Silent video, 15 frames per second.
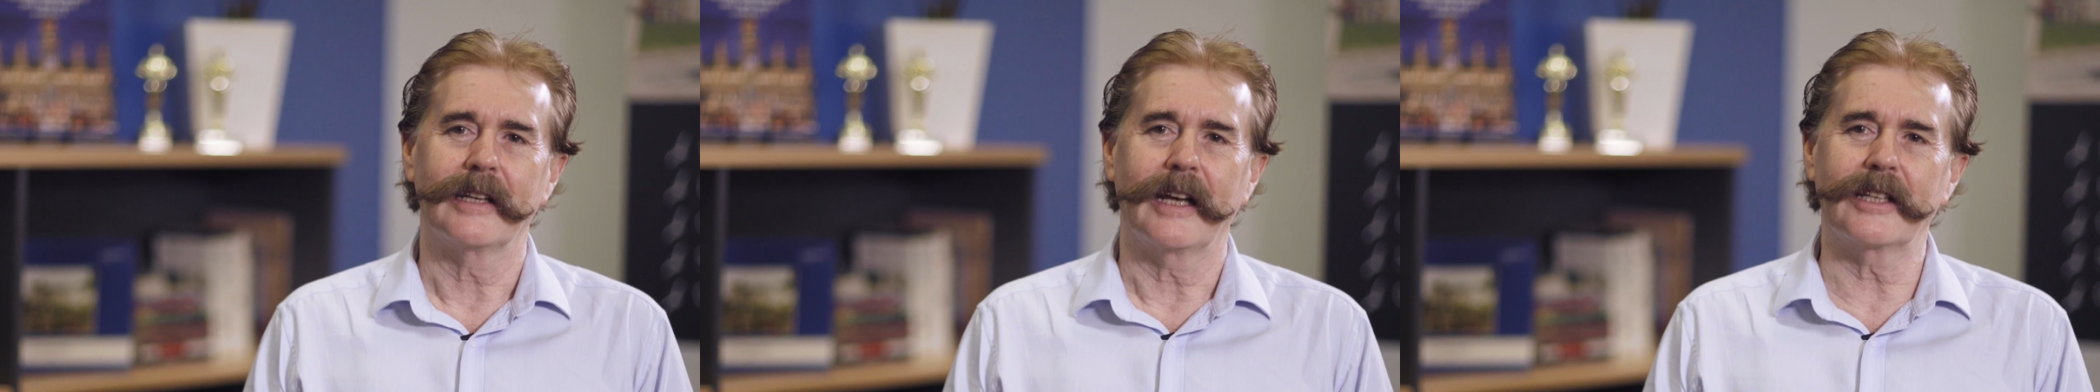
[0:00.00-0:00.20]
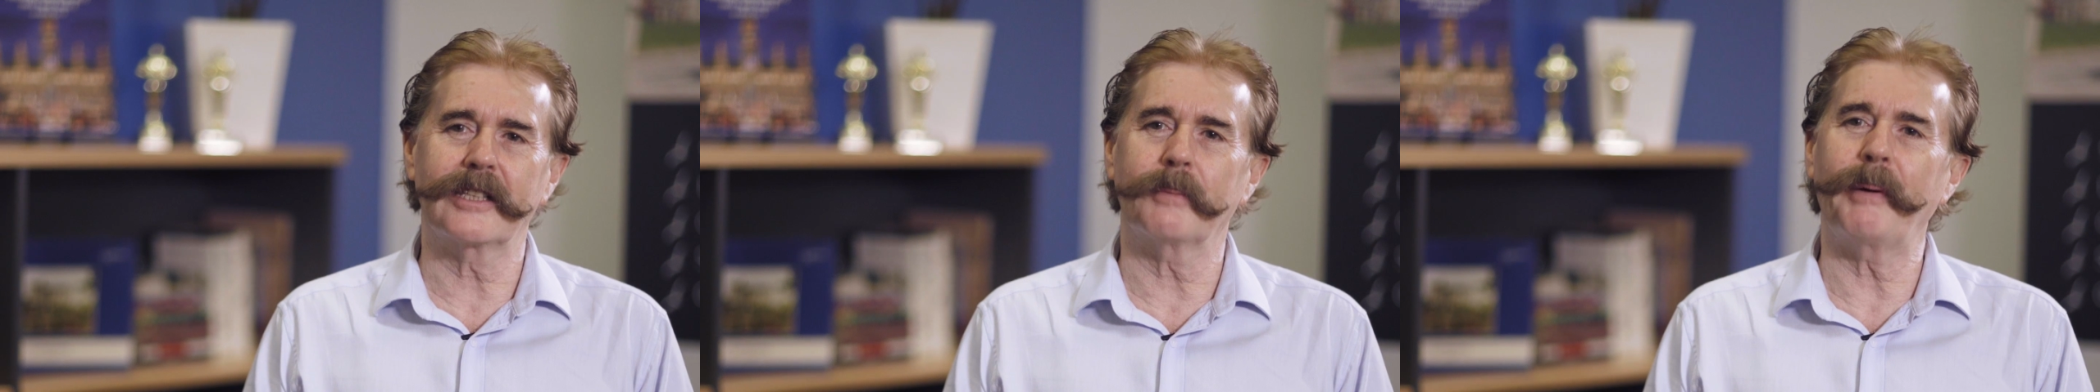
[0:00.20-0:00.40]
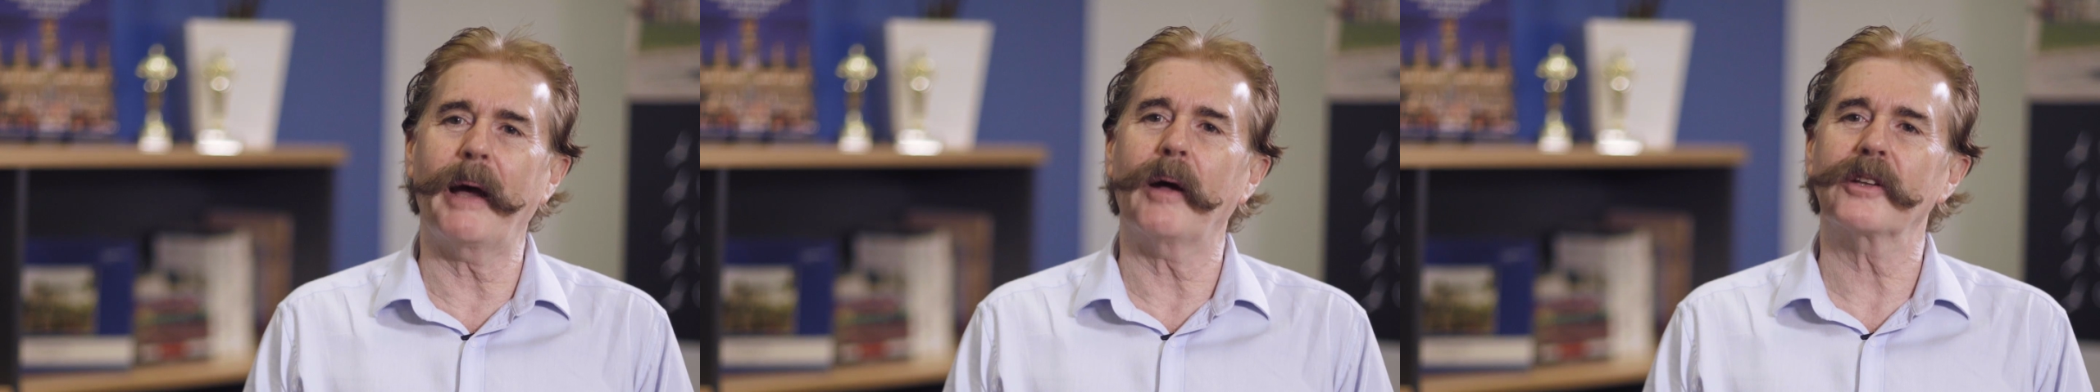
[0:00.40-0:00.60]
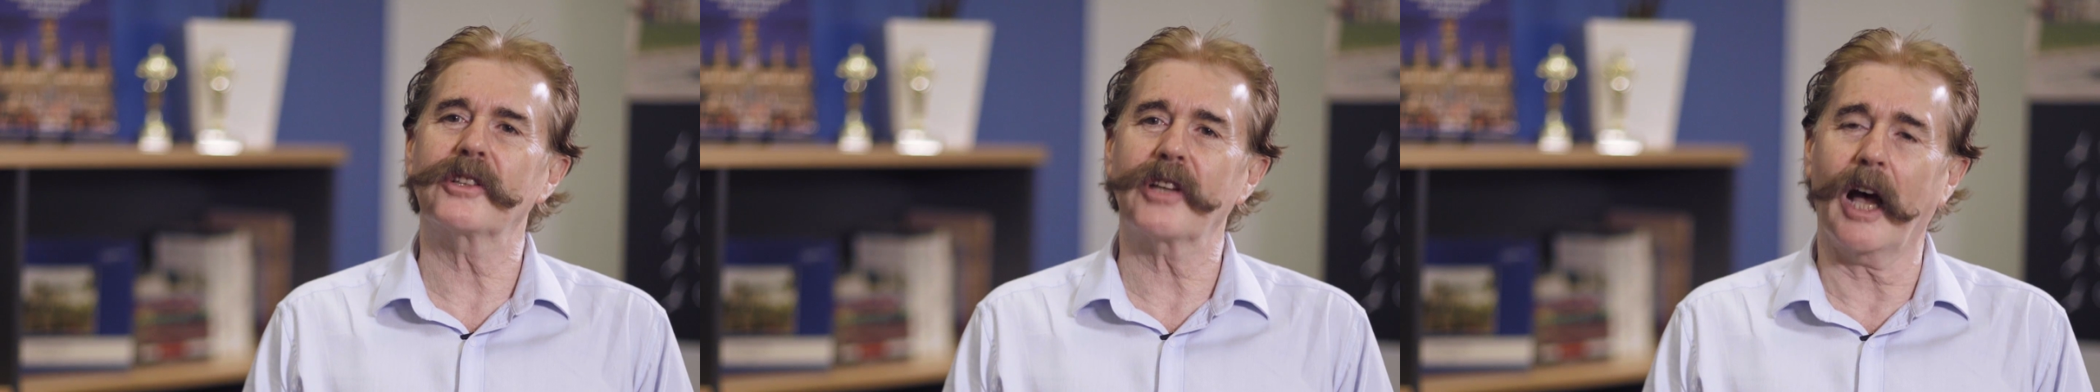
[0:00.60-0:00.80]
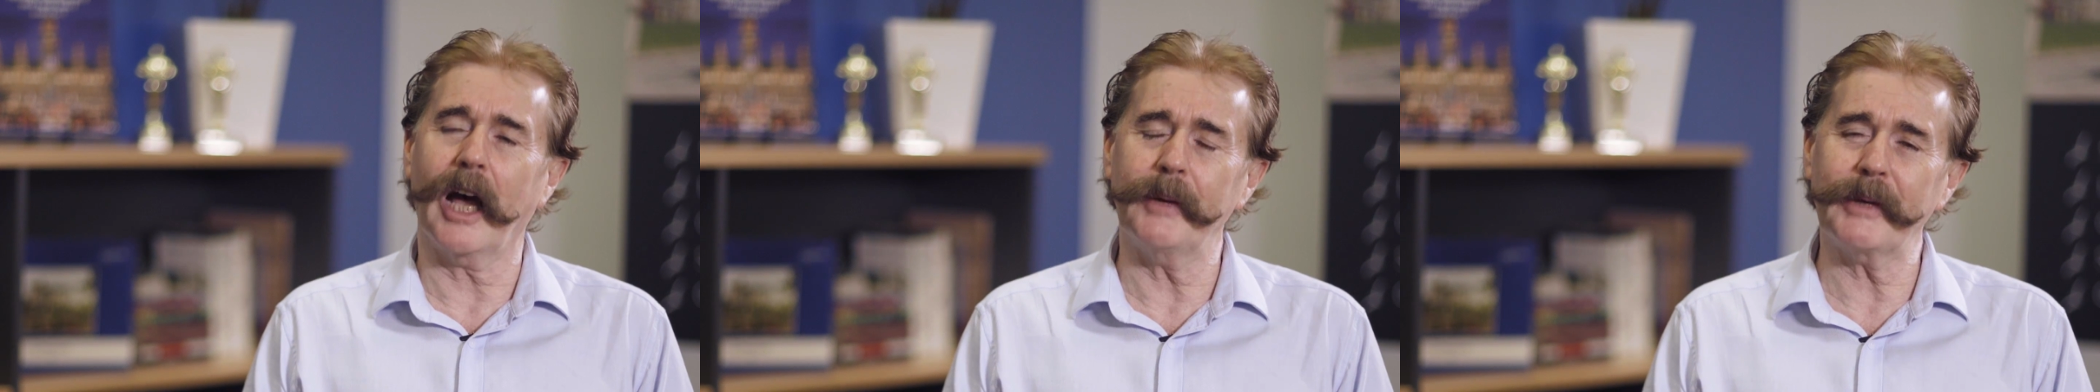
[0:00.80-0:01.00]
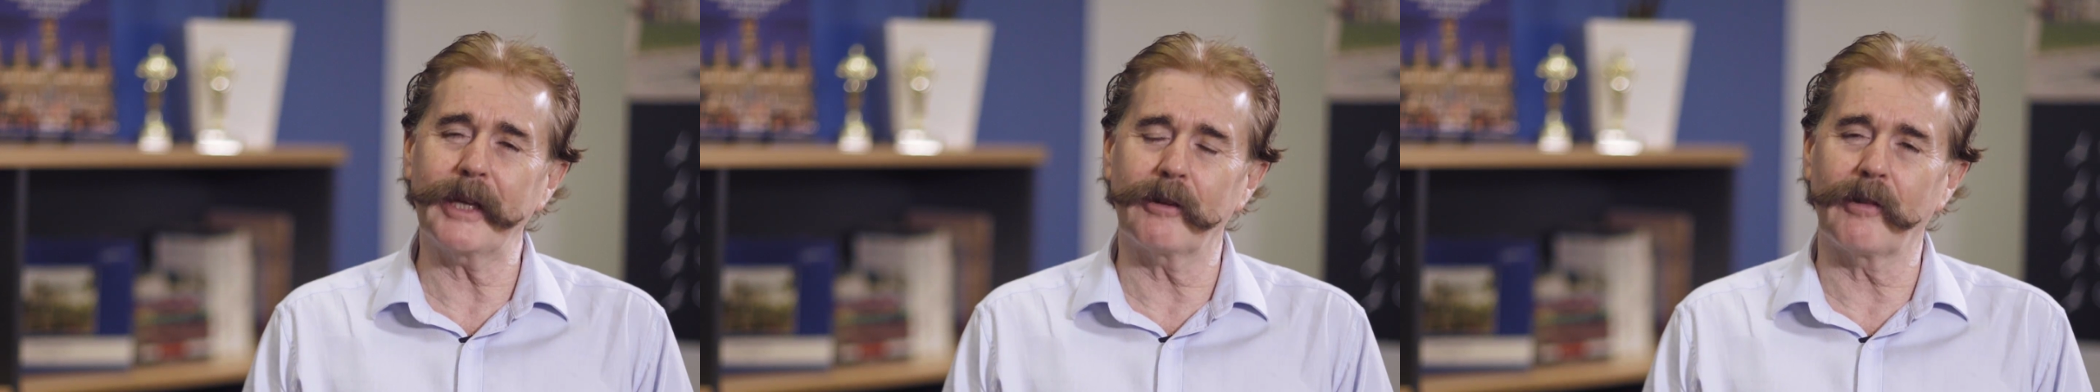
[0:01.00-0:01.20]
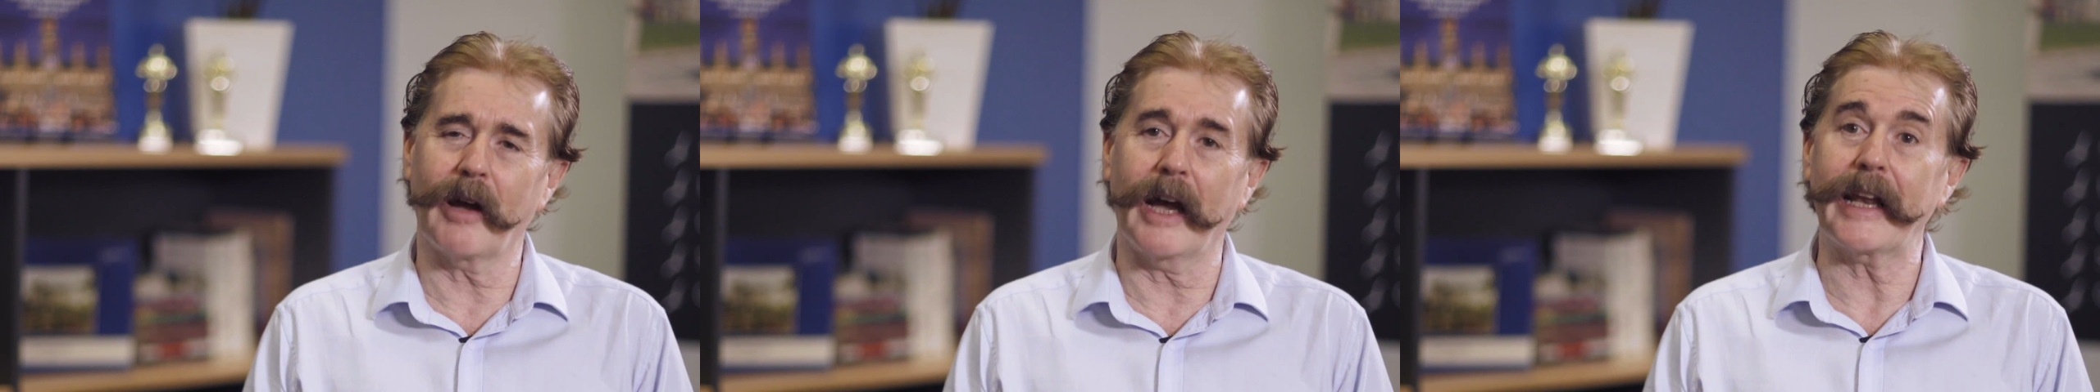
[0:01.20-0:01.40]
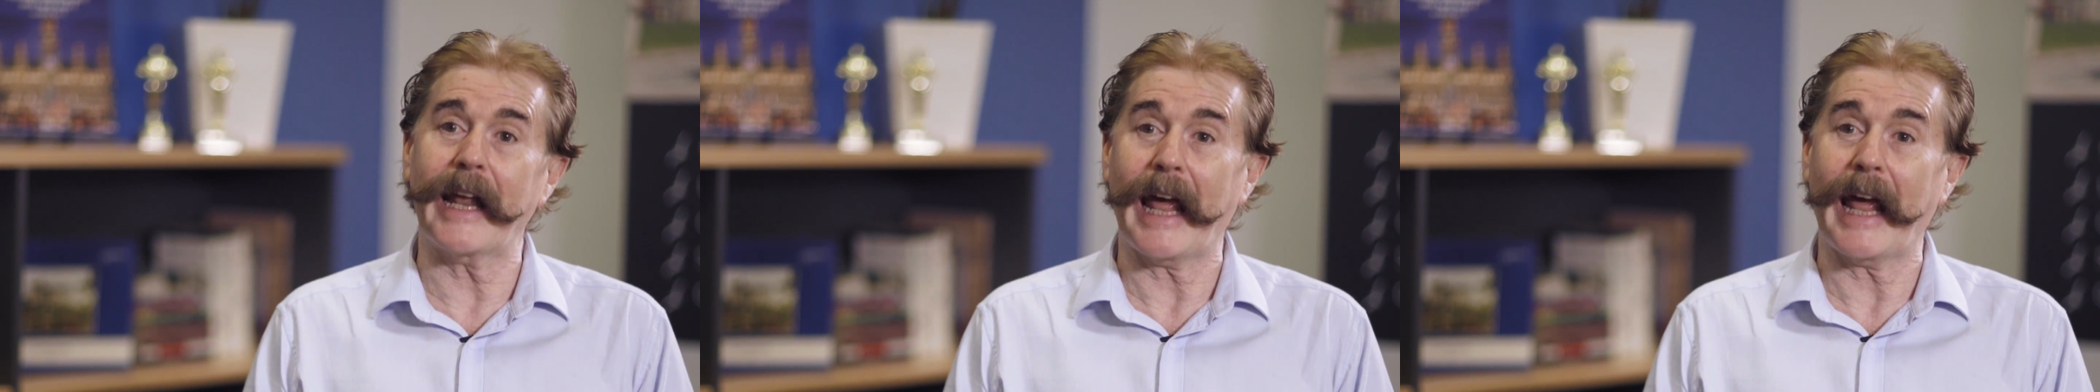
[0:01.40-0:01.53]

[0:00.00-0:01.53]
It's about timing it right,